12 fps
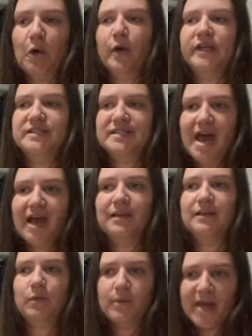exactly
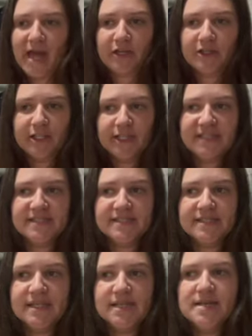what pattern it is.
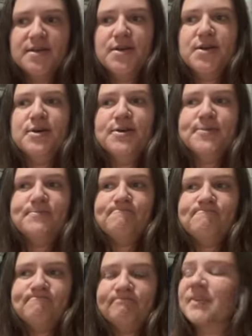
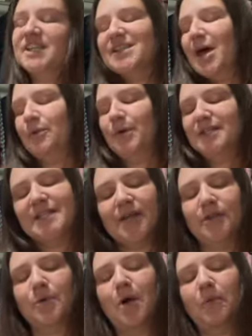Because I don't want to tell the
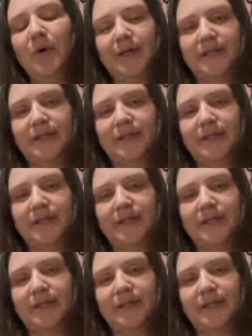wrong one.